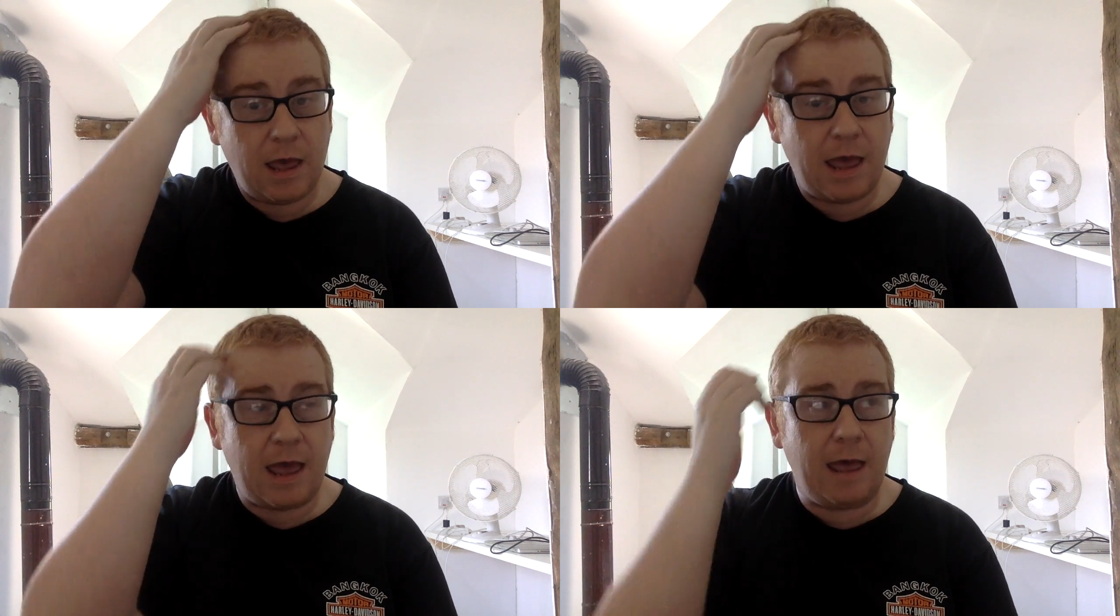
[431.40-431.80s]

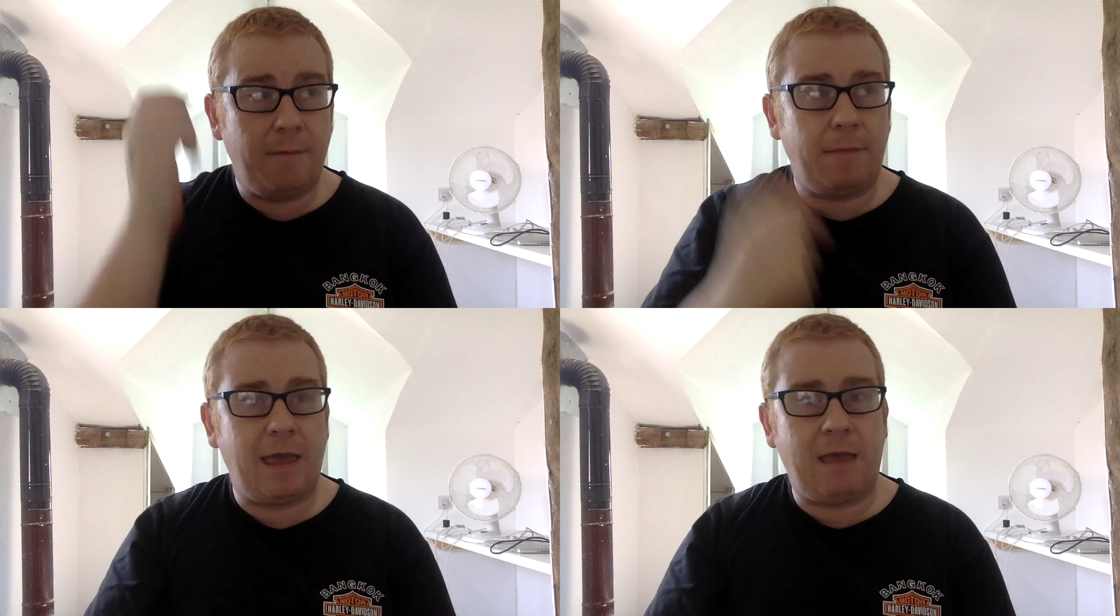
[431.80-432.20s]

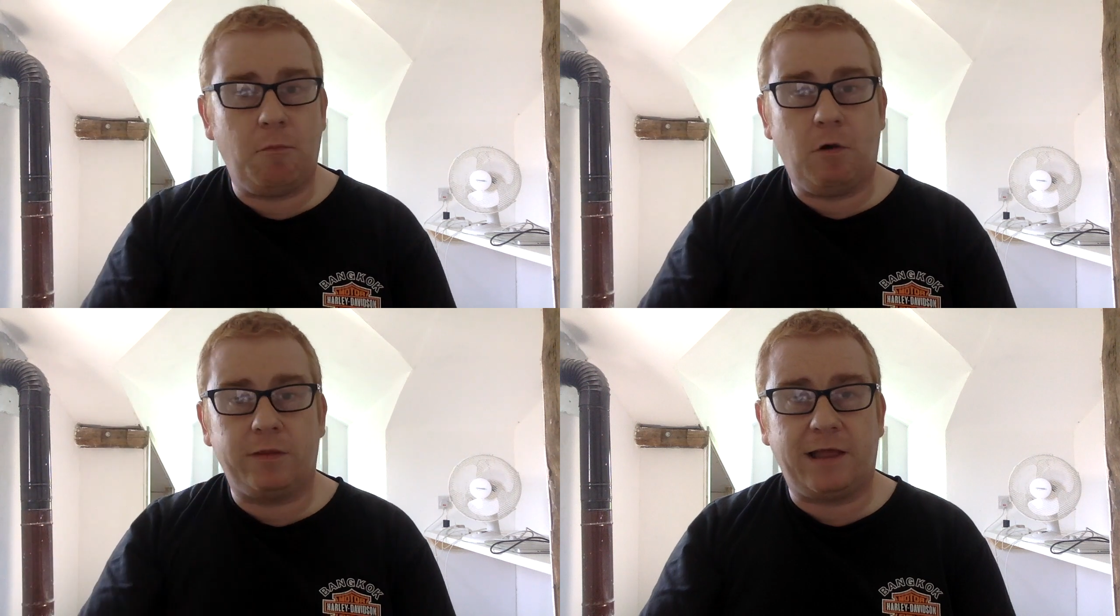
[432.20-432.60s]
And
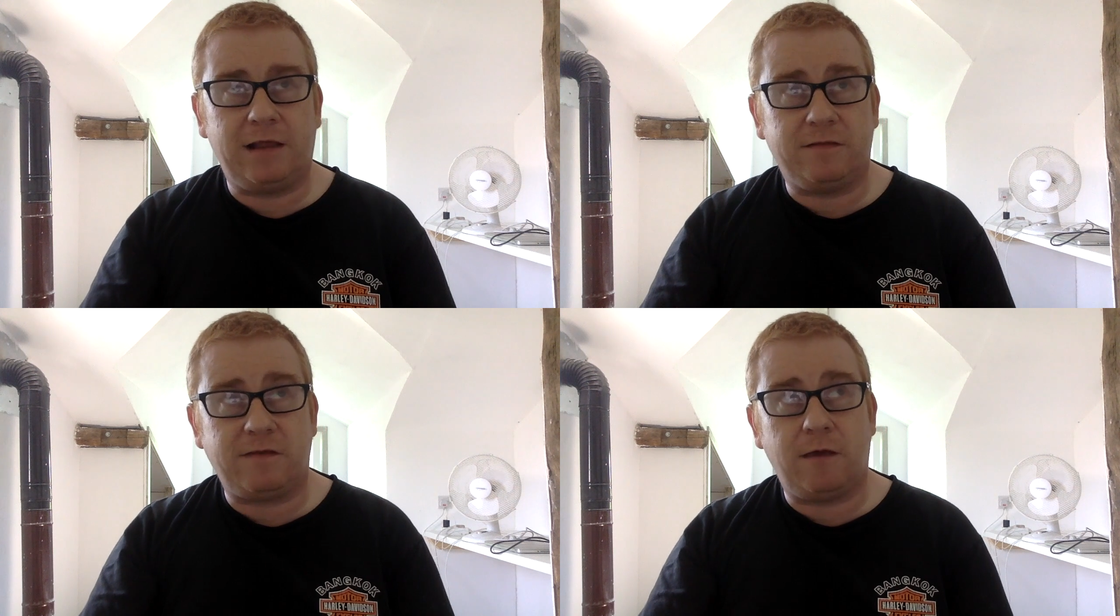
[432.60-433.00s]
what
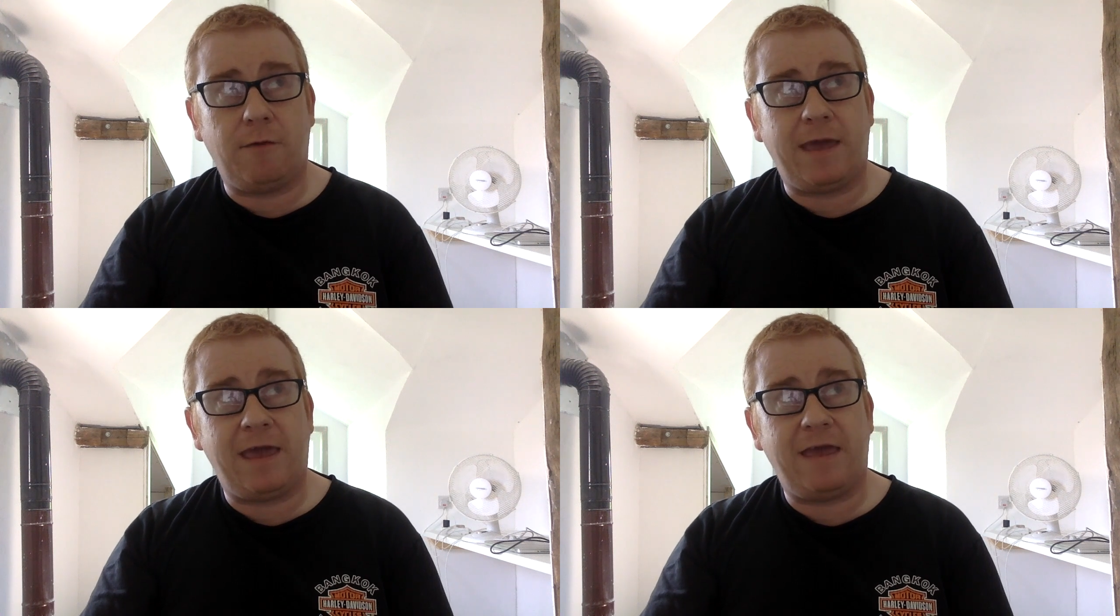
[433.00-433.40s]
that'll do
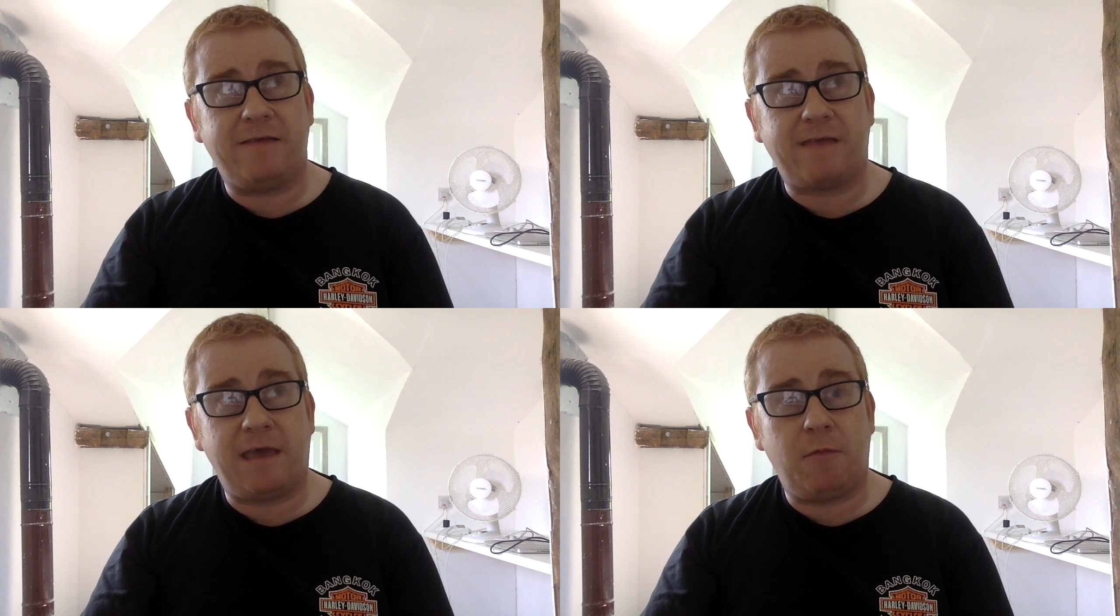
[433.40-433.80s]

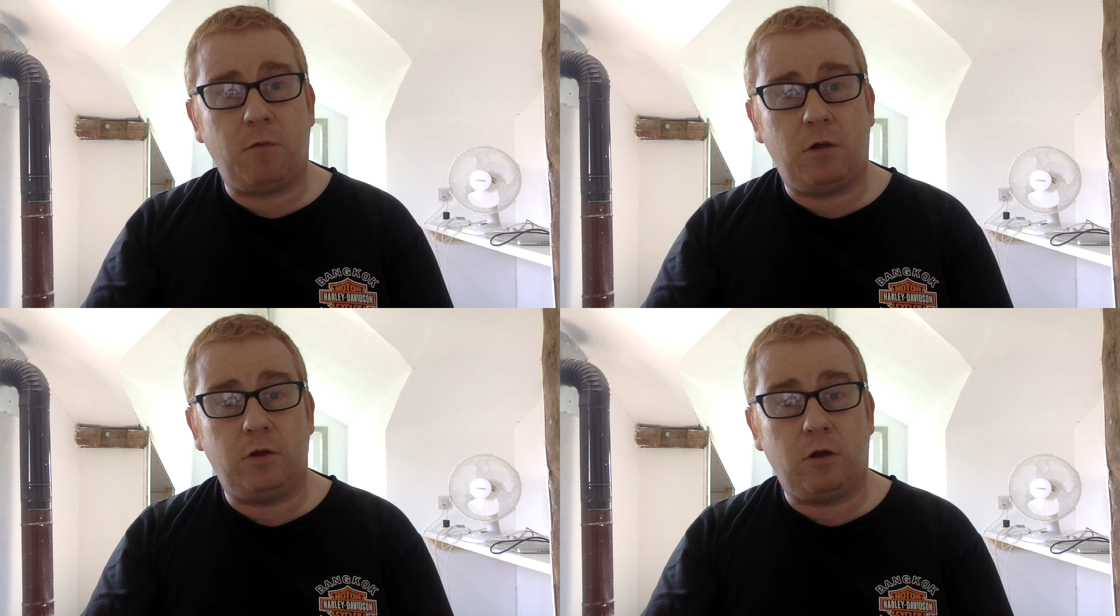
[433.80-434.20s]
is it
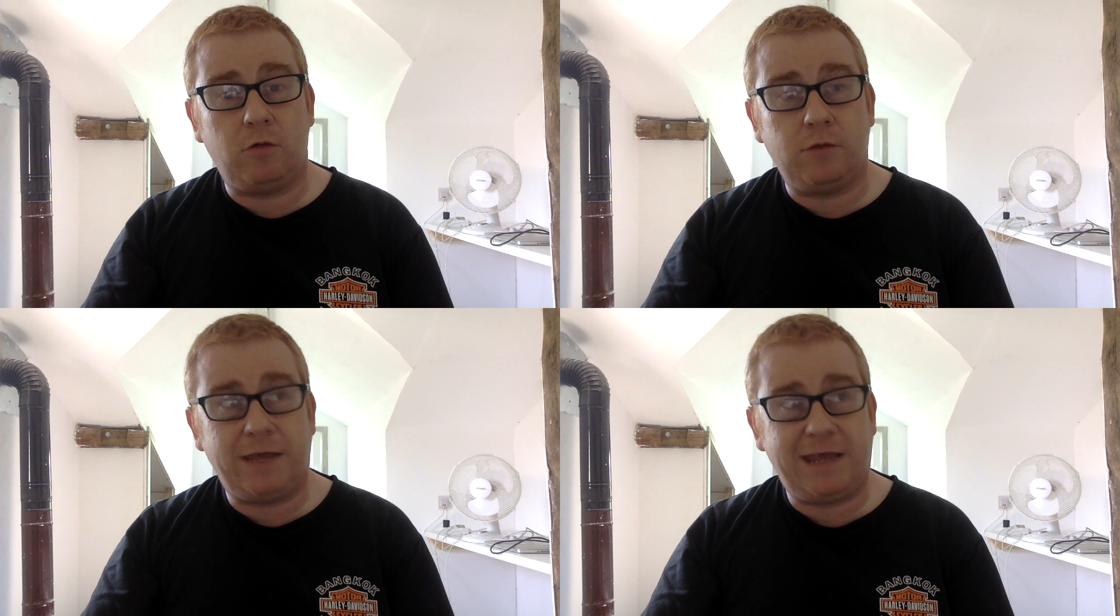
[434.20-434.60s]
will not
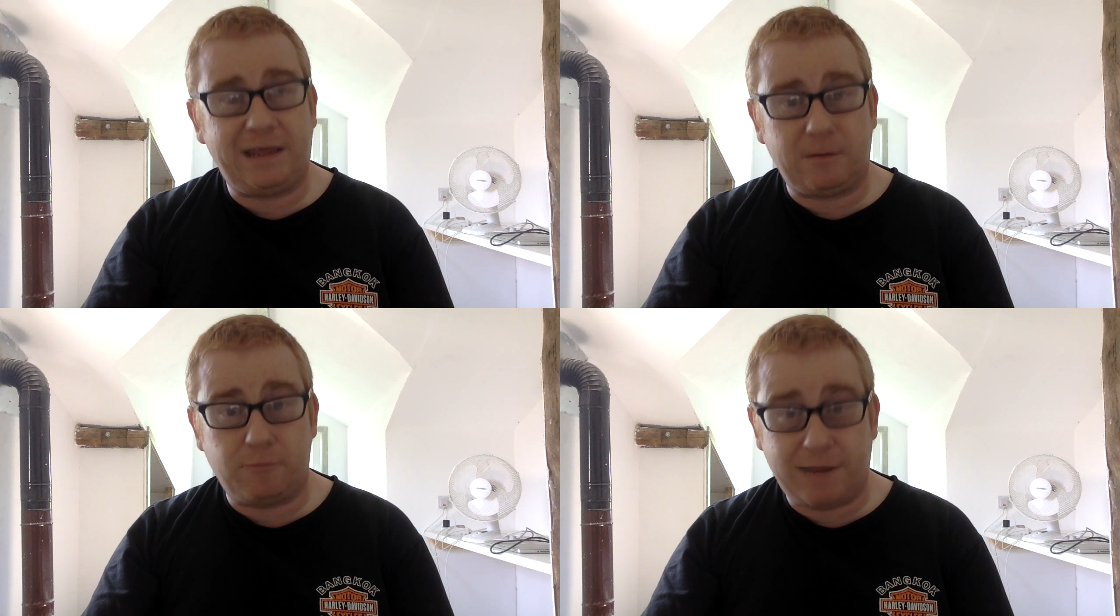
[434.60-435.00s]
only
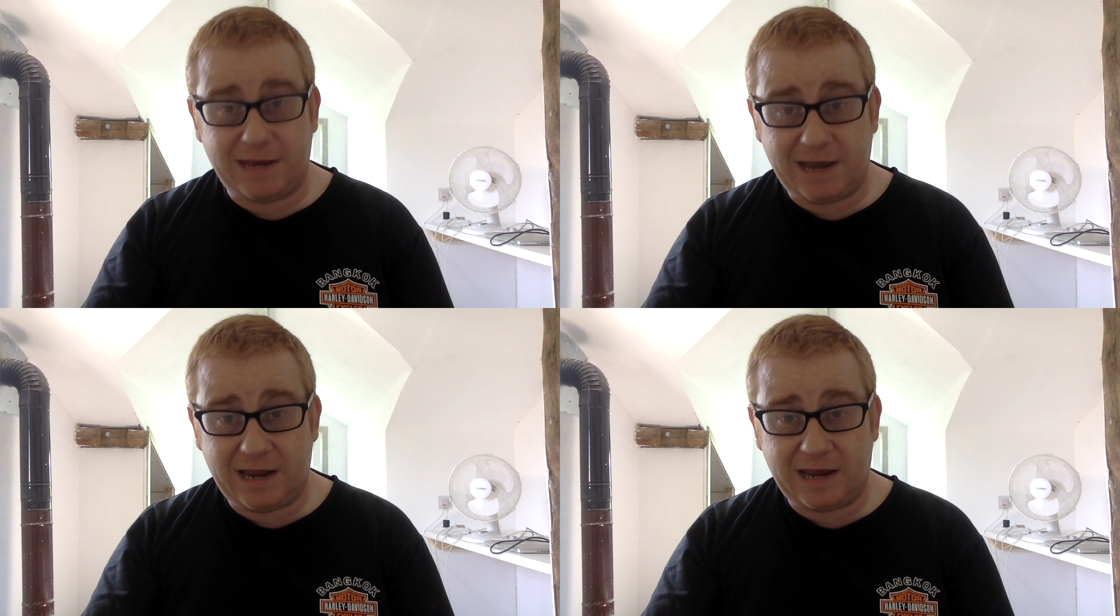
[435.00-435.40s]
heat the
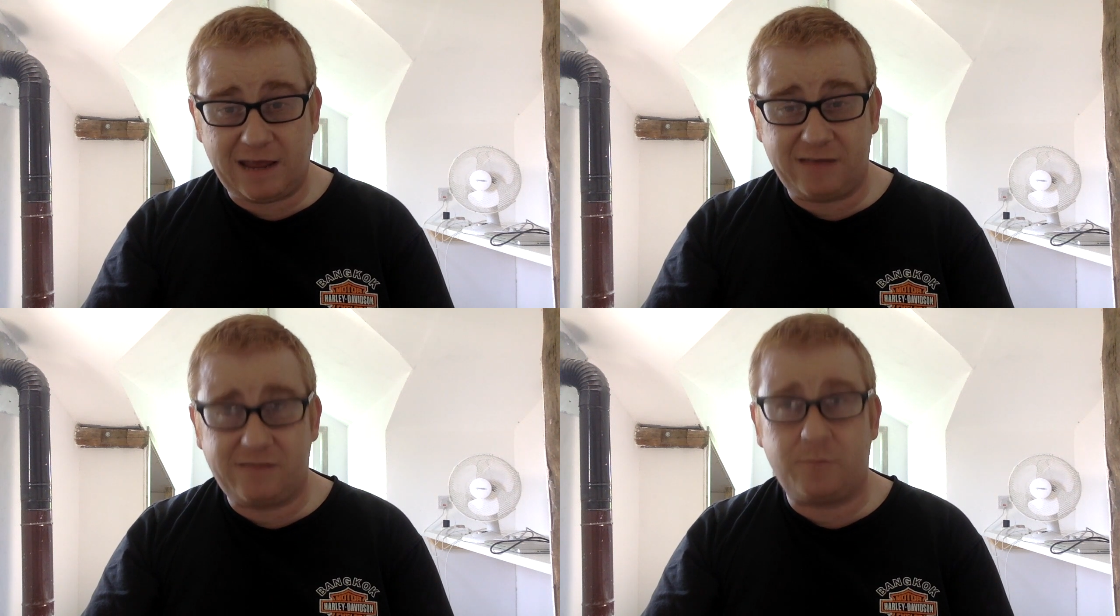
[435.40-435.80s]

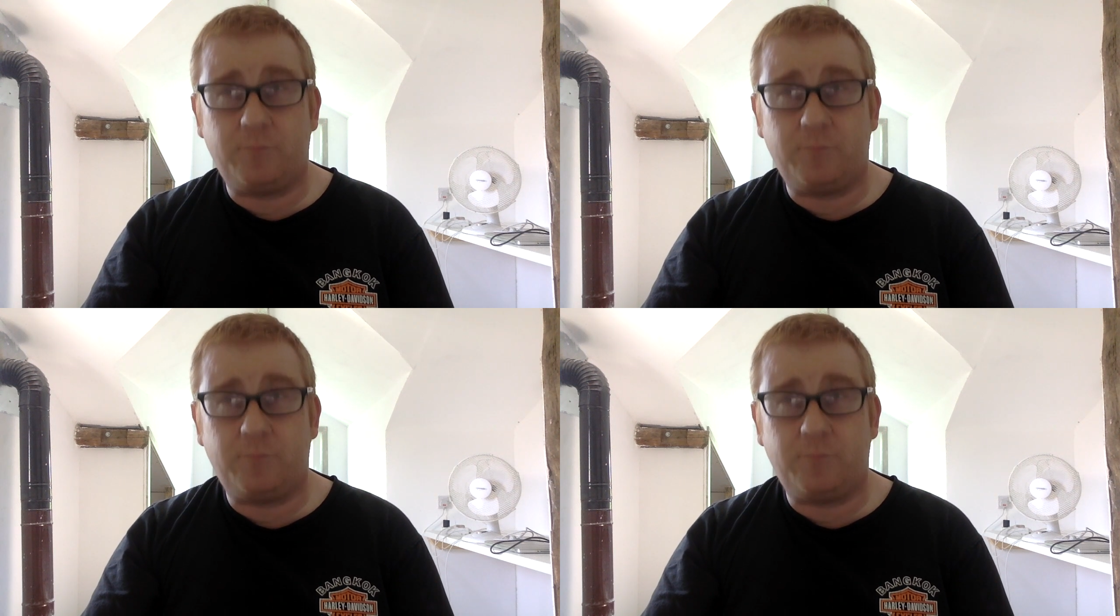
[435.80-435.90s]
radiators,